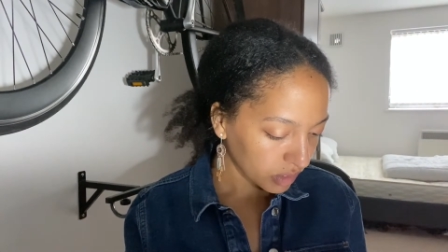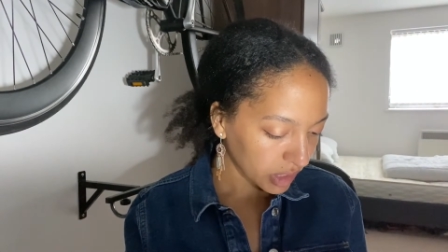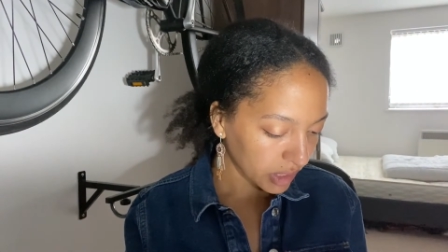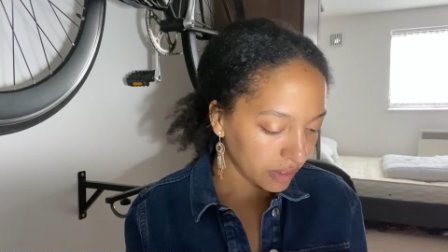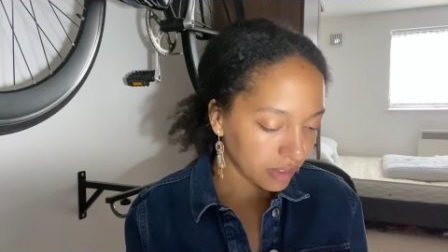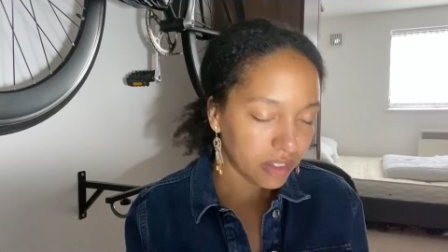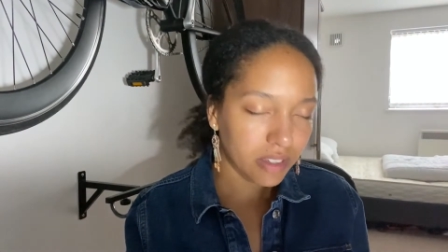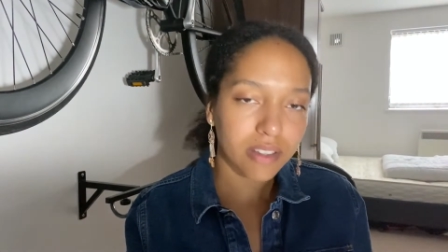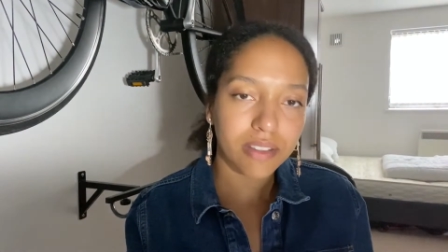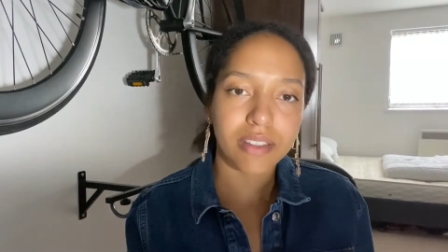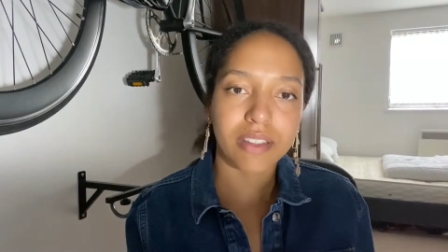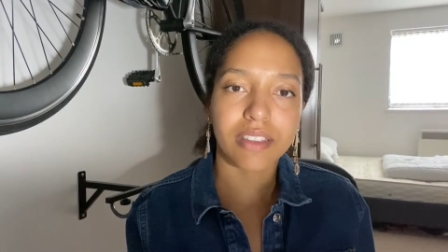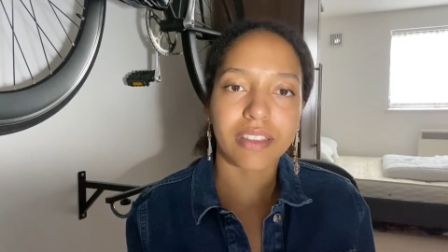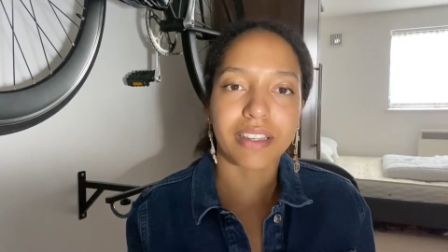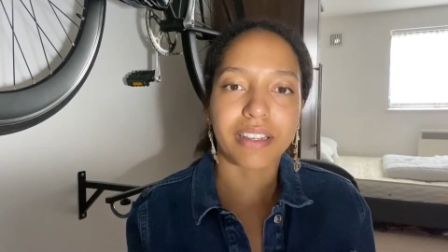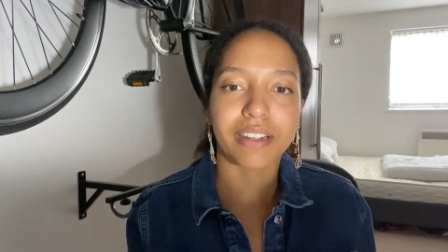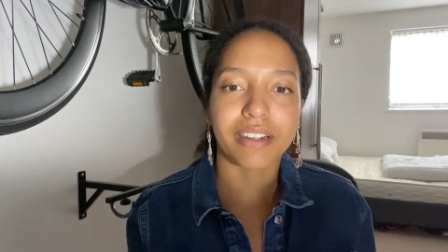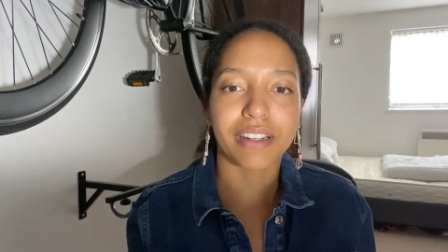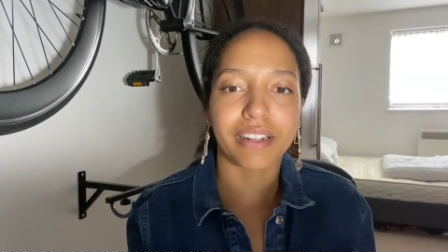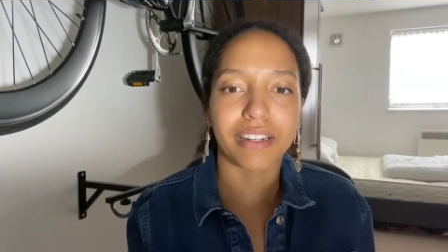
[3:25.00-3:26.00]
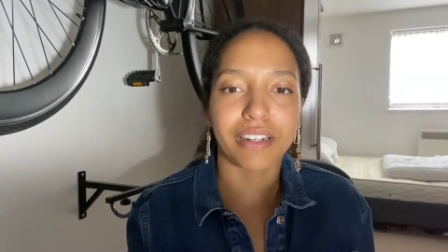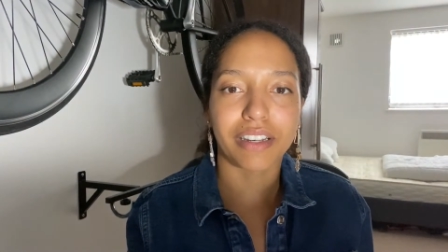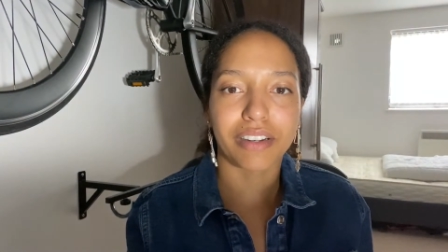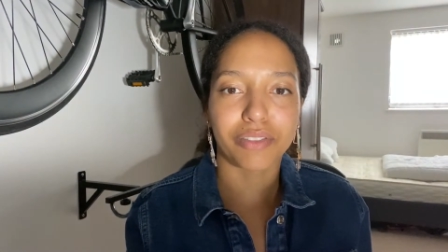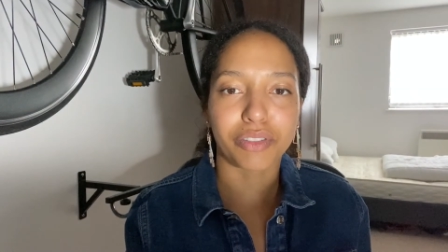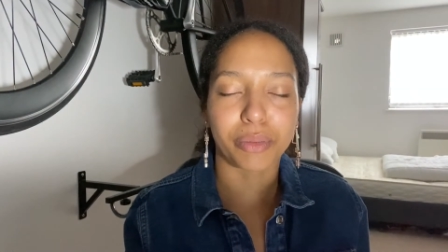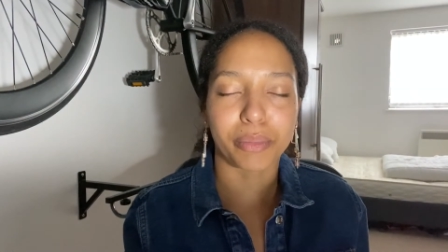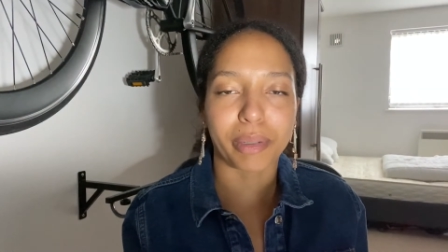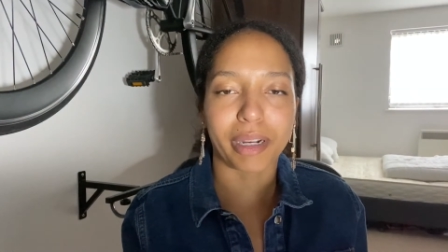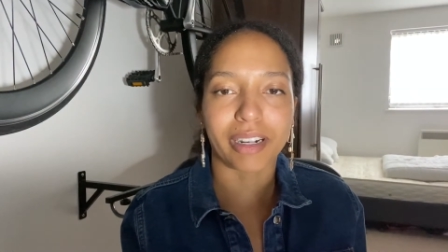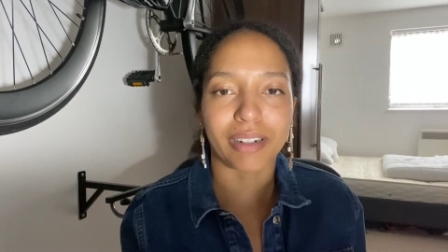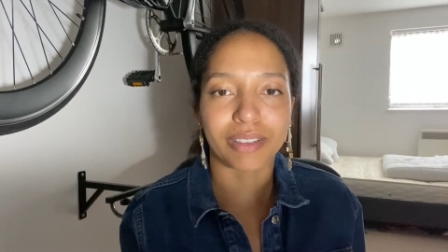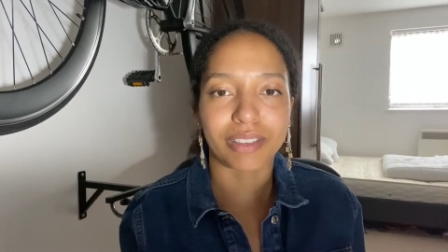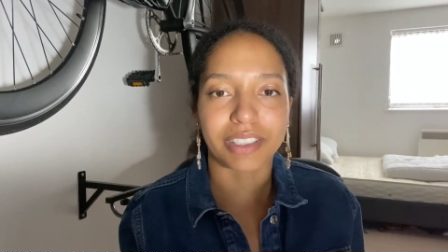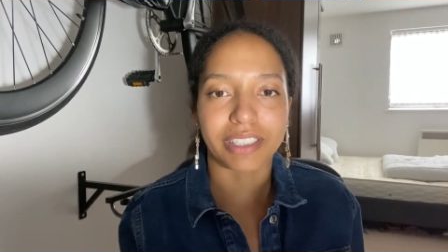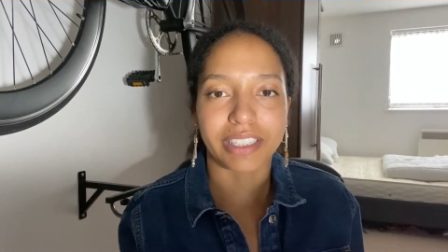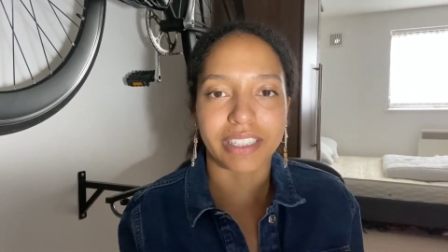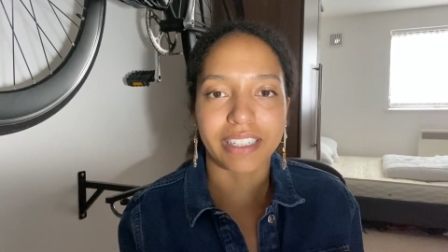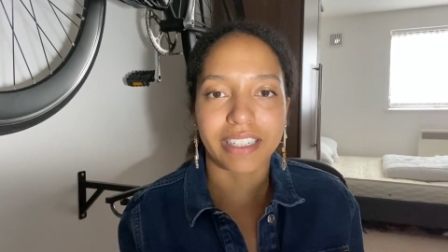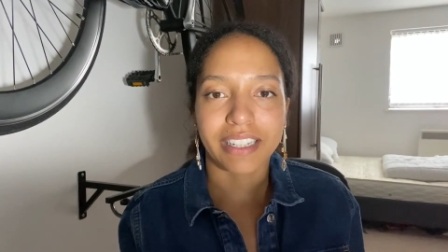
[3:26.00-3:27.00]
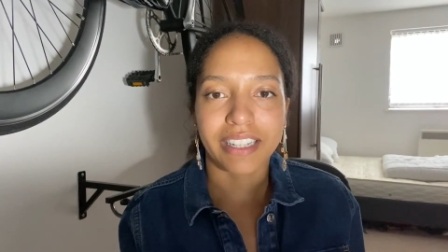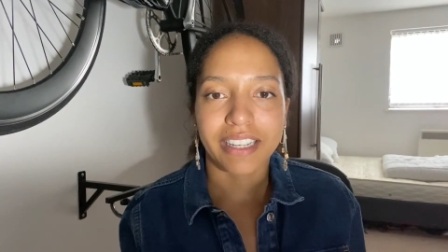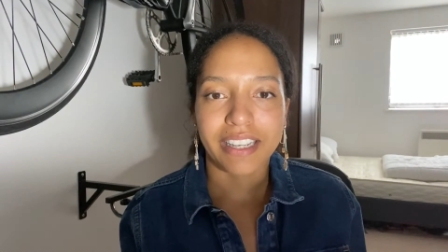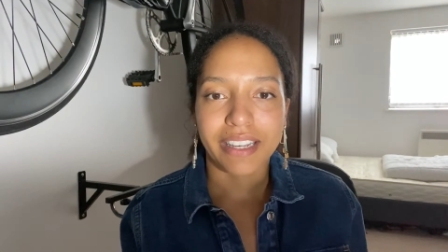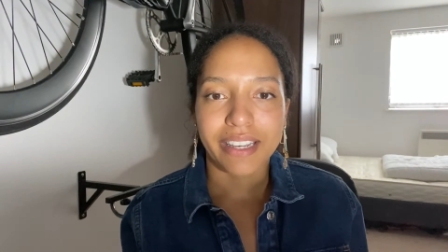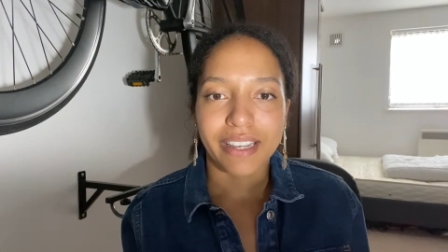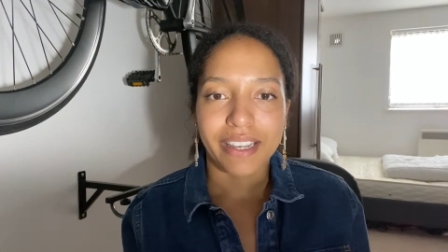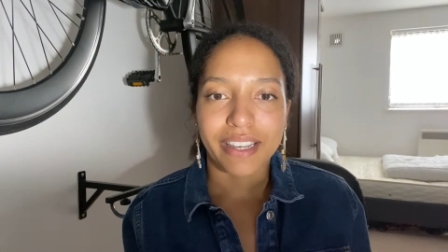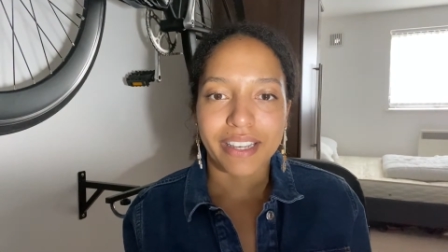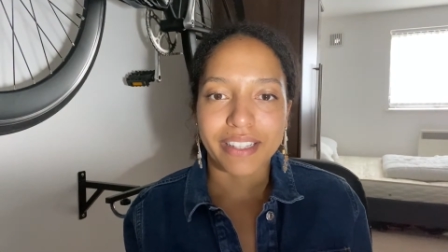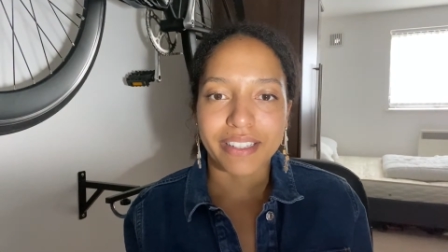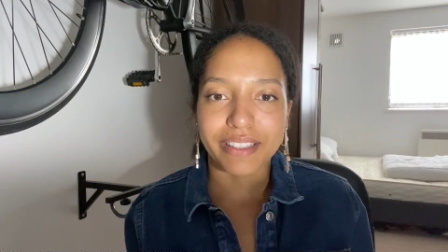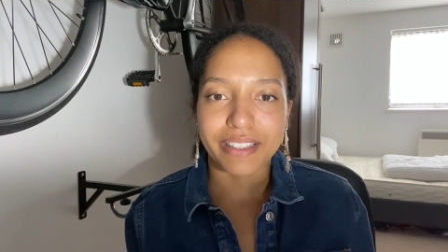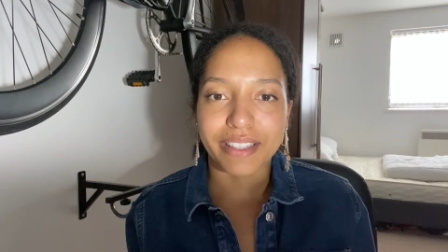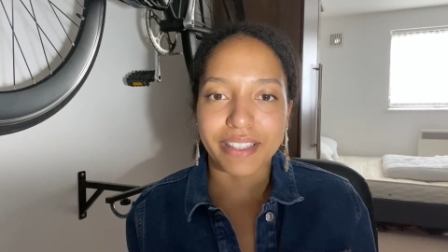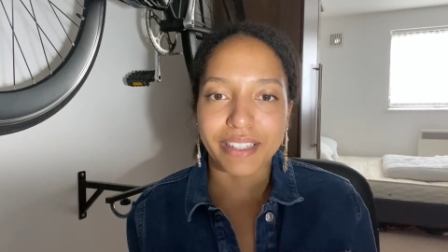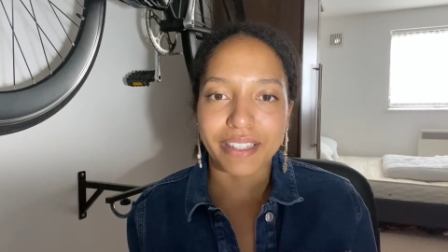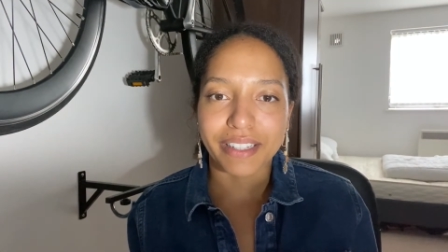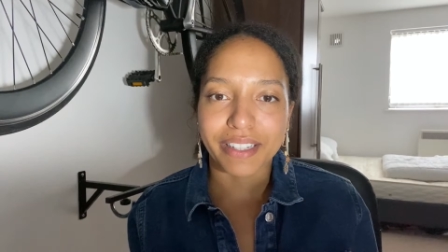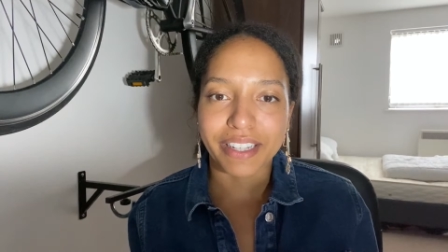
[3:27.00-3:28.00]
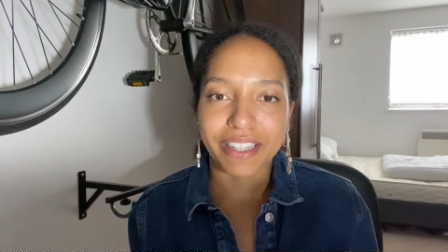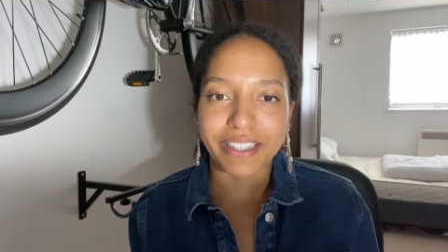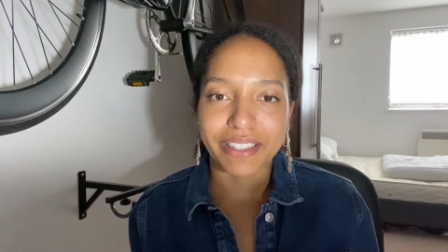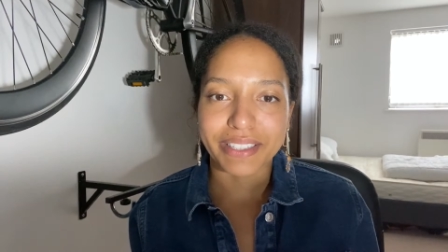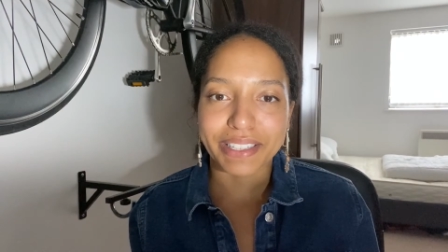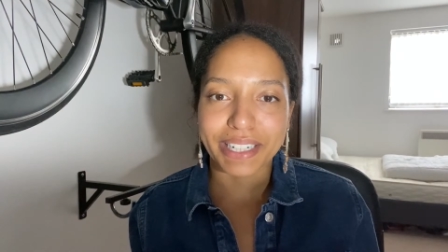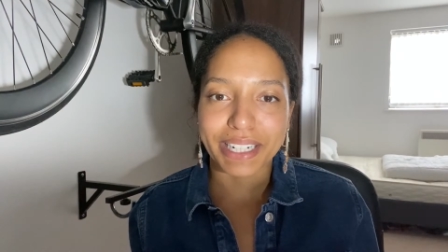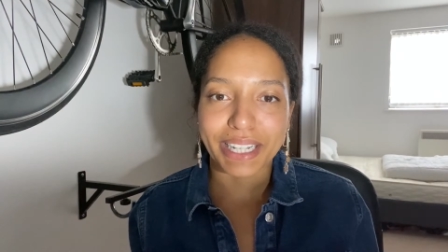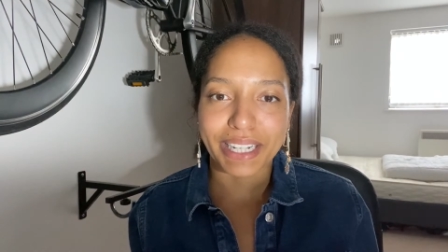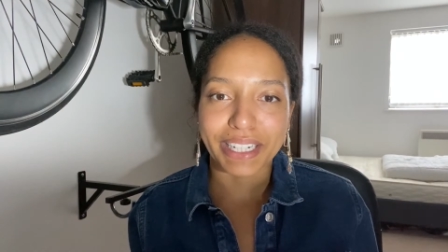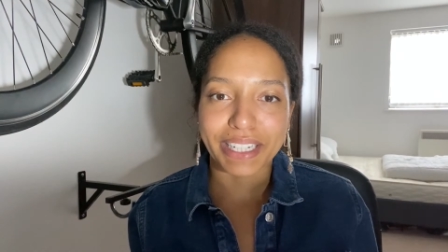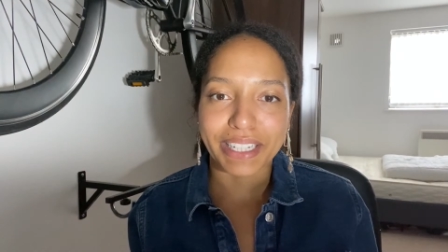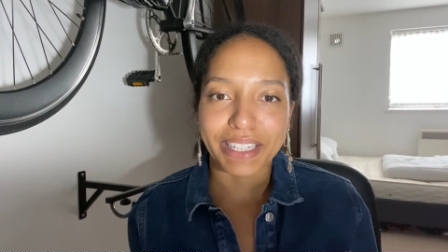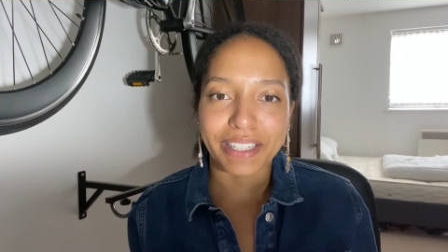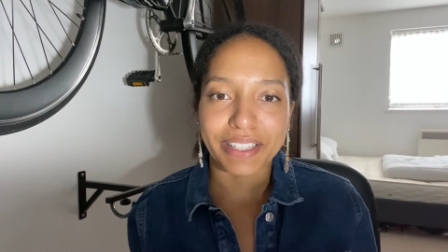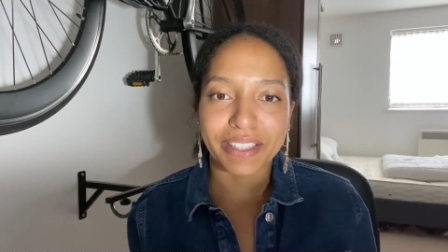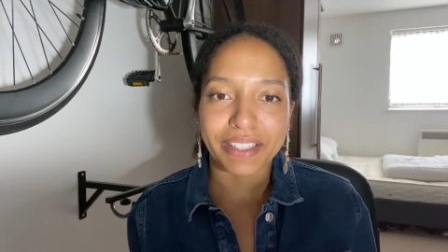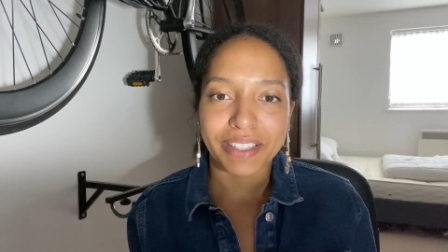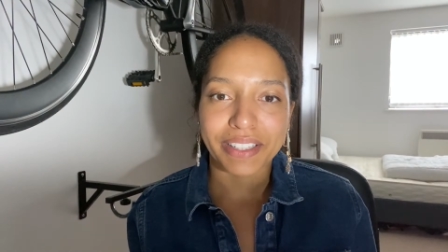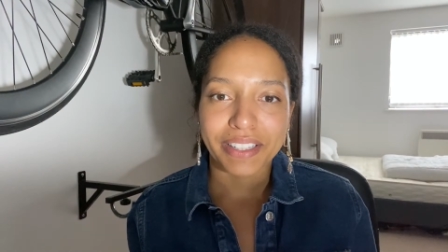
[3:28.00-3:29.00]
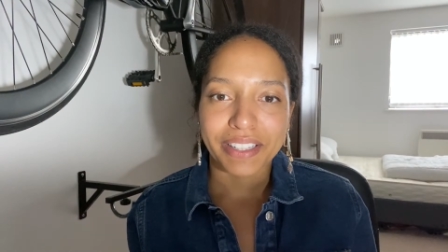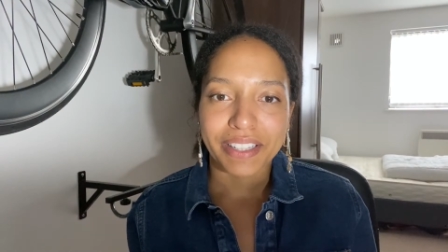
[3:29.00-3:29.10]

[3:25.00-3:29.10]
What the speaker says: The other thing I love about it is that it's like